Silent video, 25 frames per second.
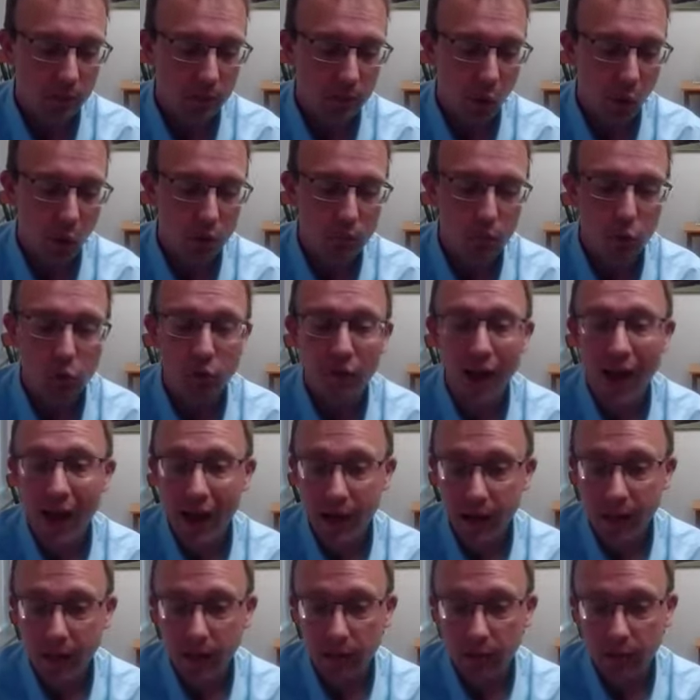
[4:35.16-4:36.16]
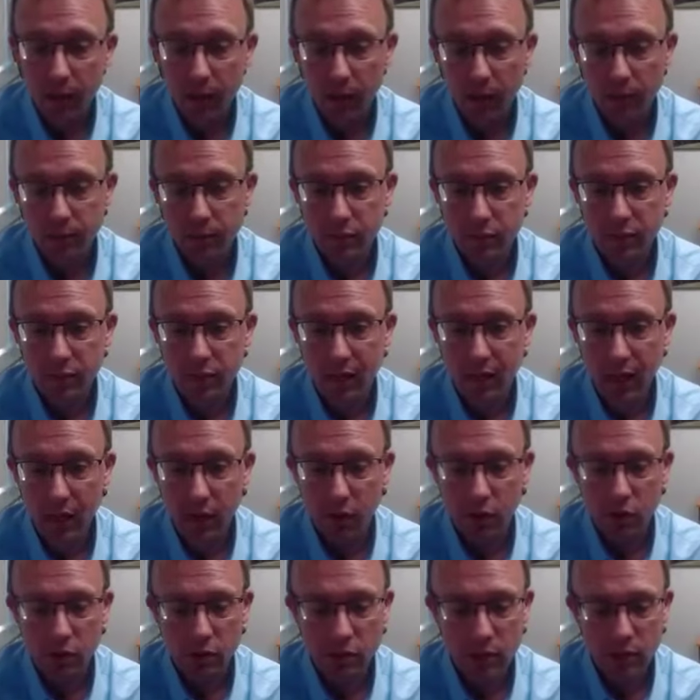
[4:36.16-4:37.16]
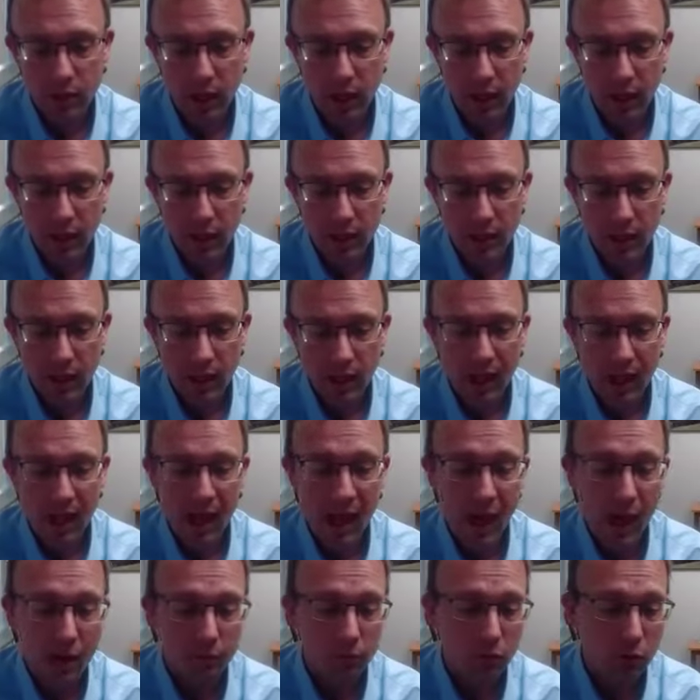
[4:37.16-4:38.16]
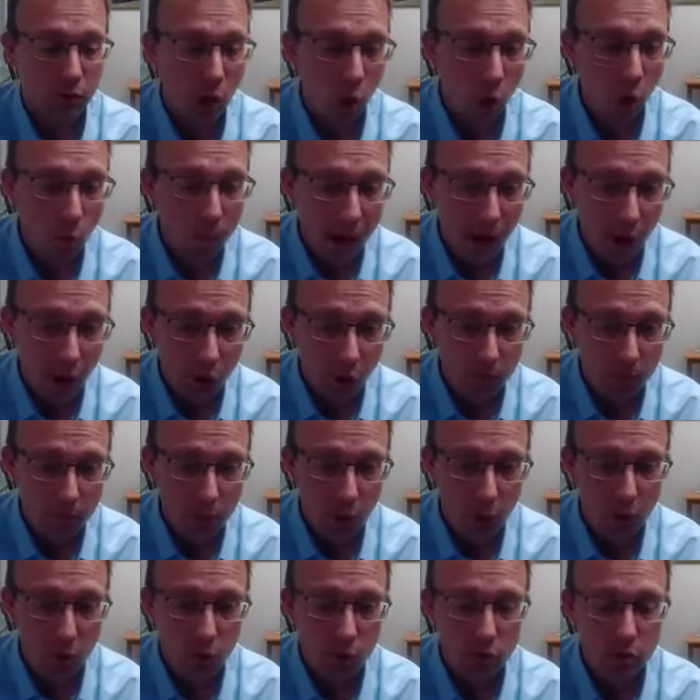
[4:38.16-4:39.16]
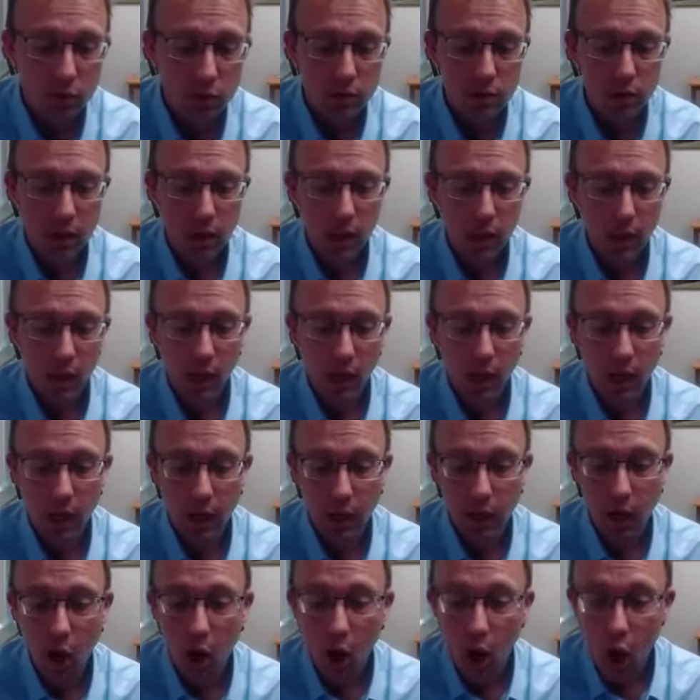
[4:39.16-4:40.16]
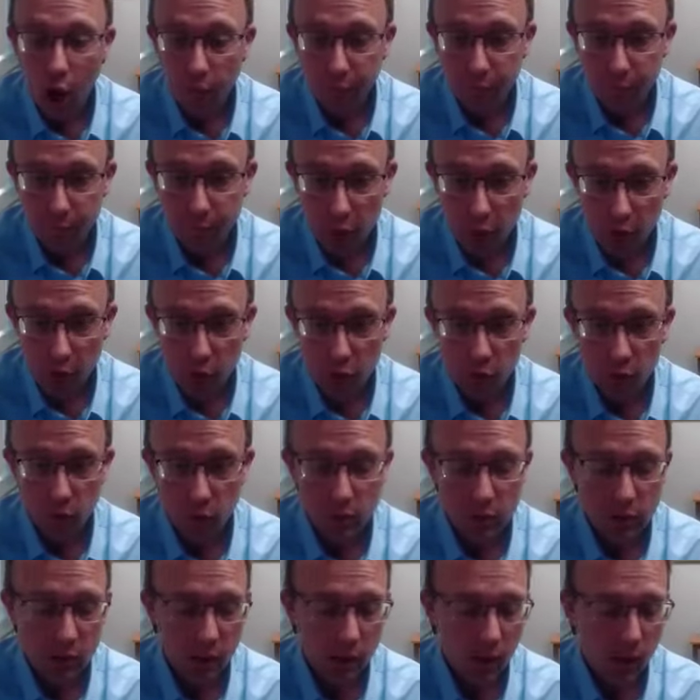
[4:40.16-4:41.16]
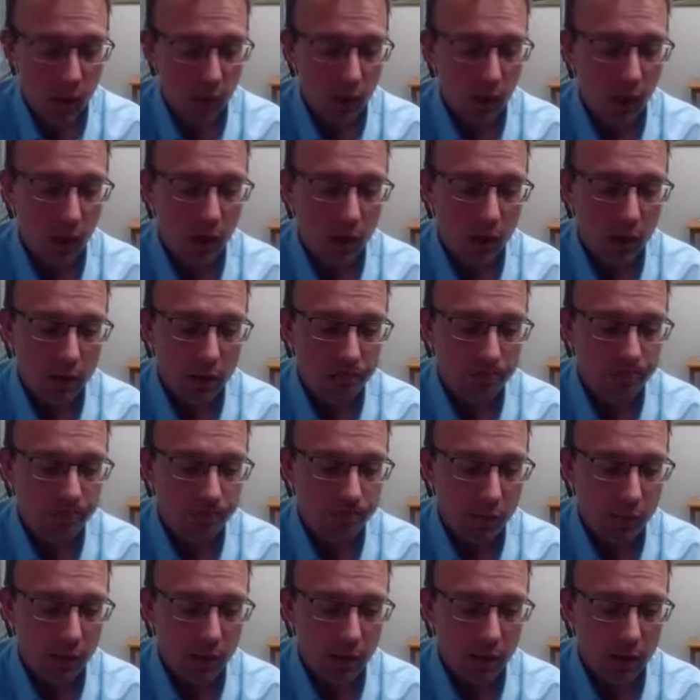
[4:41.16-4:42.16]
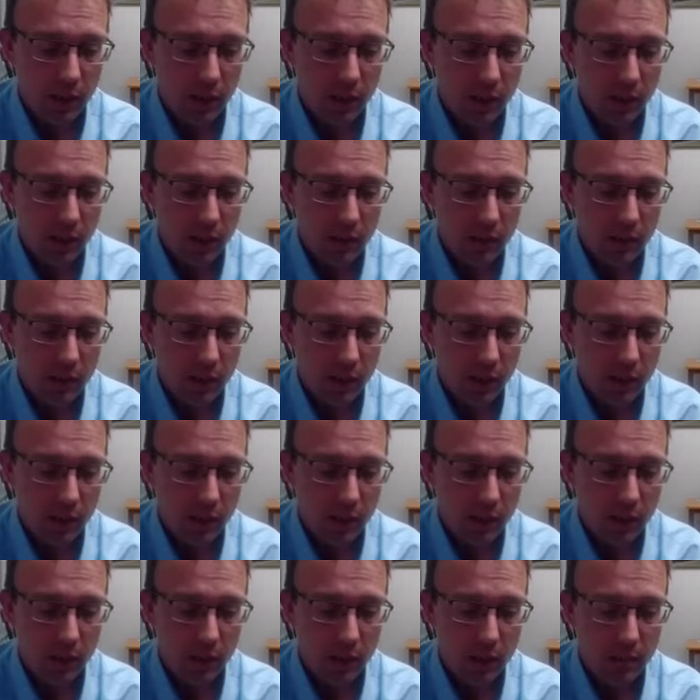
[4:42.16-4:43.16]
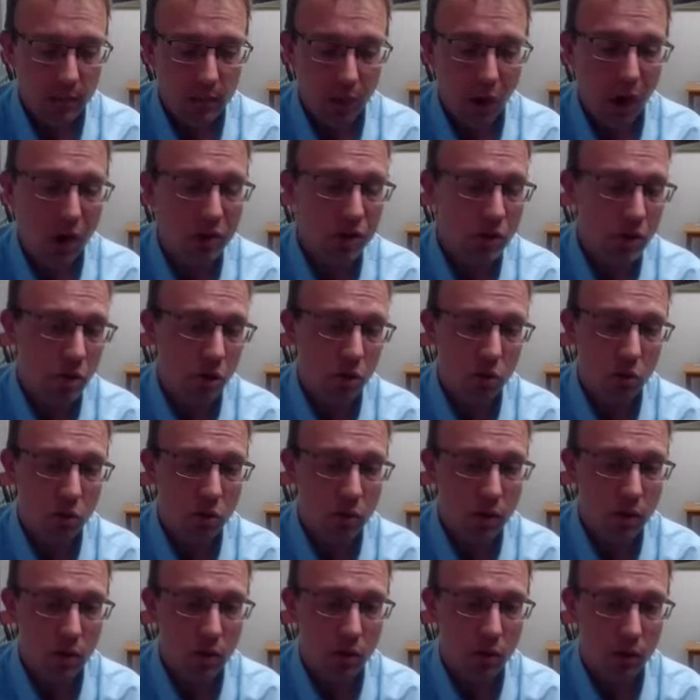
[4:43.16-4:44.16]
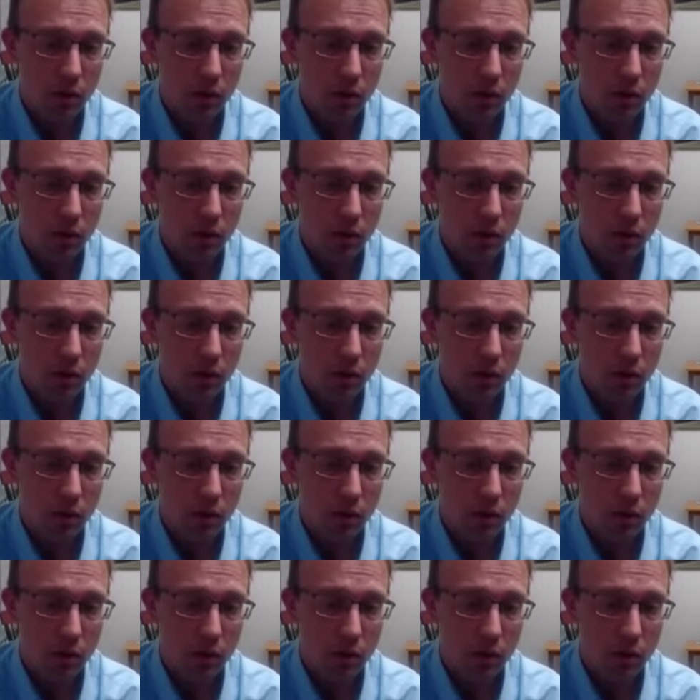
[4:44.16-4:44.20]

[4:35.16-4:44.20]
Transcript: both providing scanners that have low power modes, off modes, but also